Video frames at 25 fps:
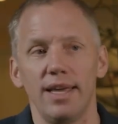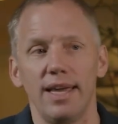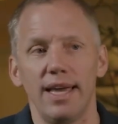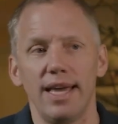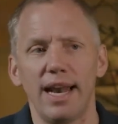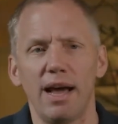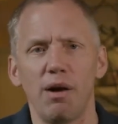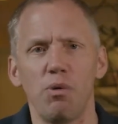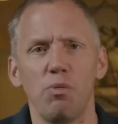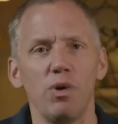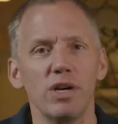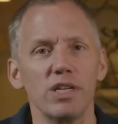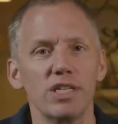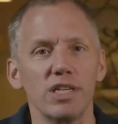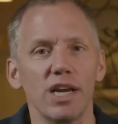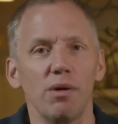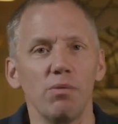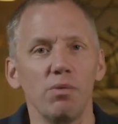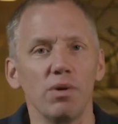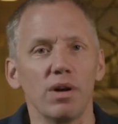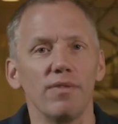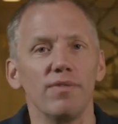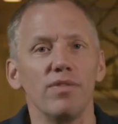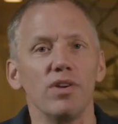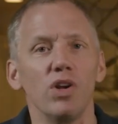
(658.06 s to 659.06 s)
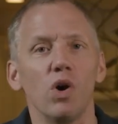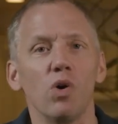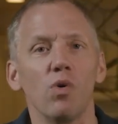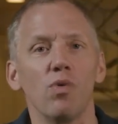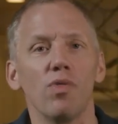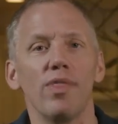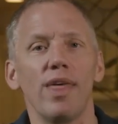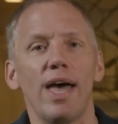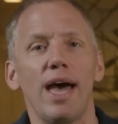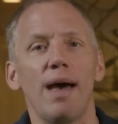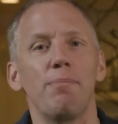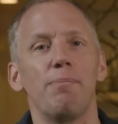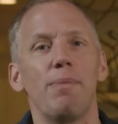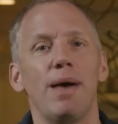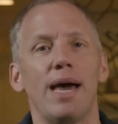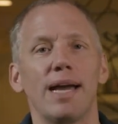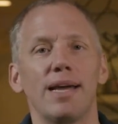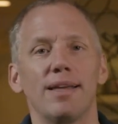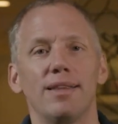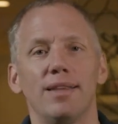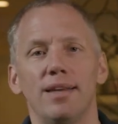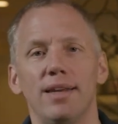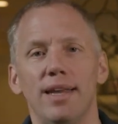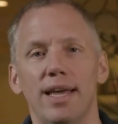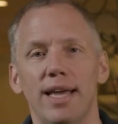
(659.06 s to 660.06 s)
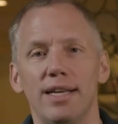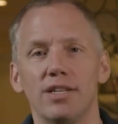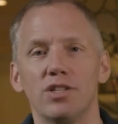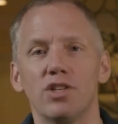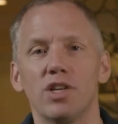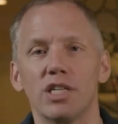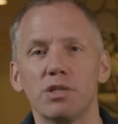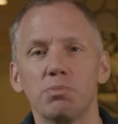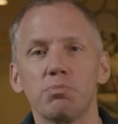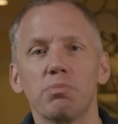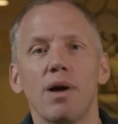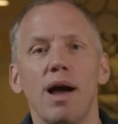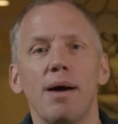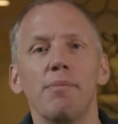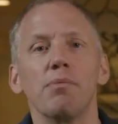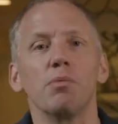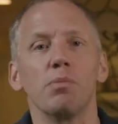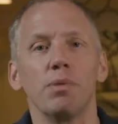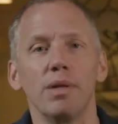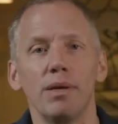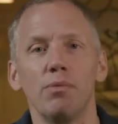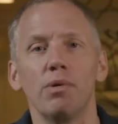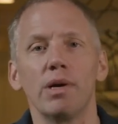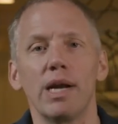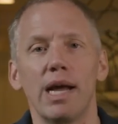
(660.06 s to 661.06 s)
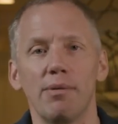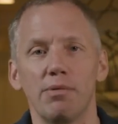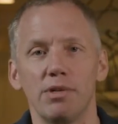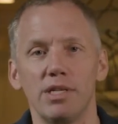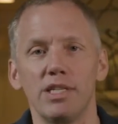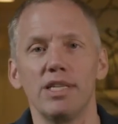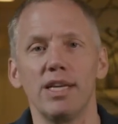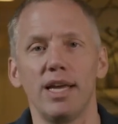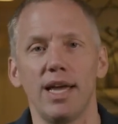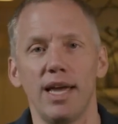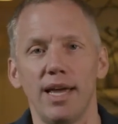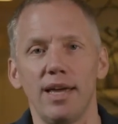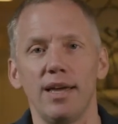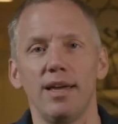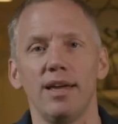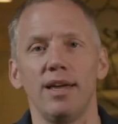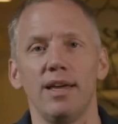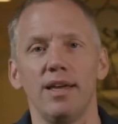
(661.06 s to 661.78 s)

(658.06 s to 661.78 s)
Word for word: And I wish I would have known that back in the day. So that's probably what I would say.